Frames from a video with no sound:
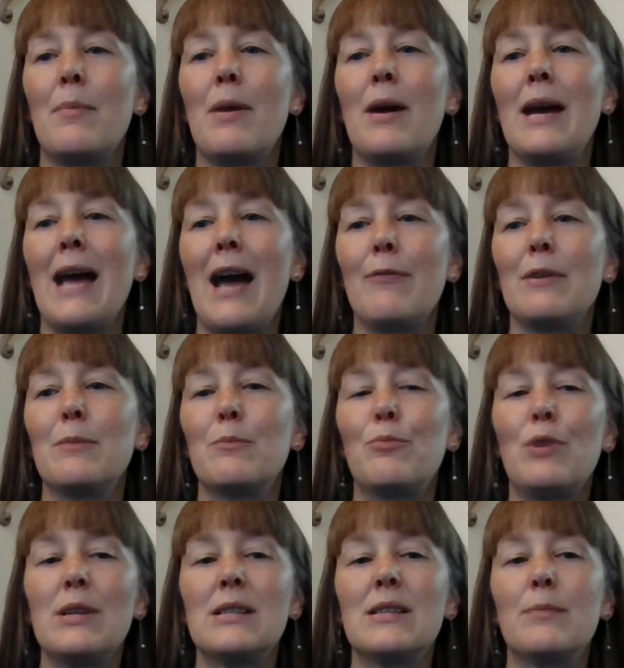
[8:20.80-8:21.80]
by having
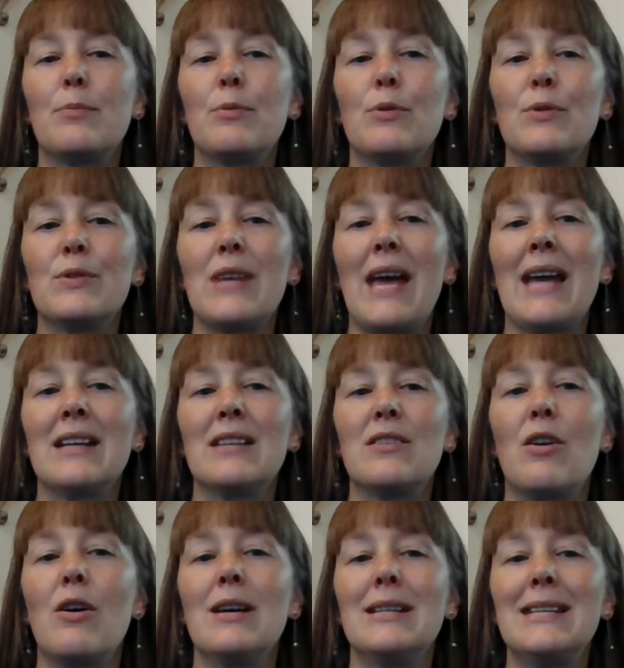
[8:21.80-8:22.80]
principles and
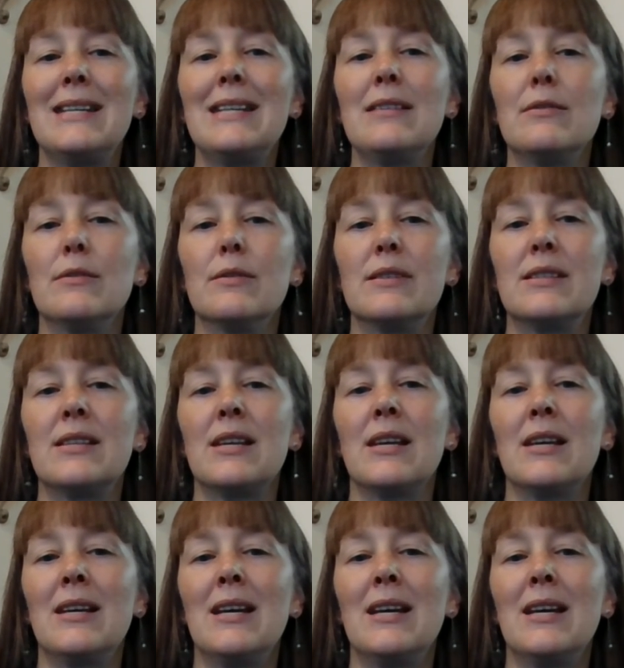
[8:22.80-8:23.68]
ideals,